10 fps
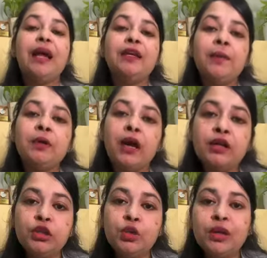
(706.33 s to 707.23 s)
end up
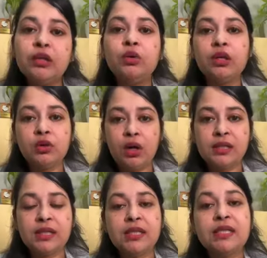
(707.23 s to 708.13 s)
continuing into
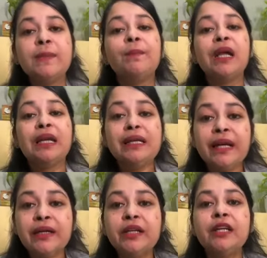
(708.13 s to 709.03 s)
adolescence,
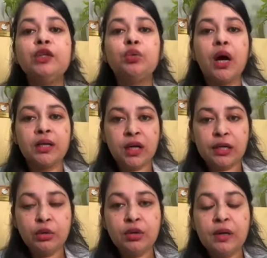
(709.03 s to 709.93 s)
later into
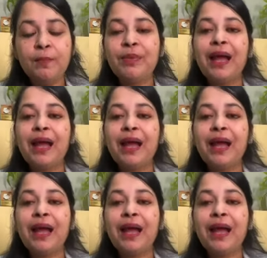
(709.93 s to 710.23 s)
adulthood.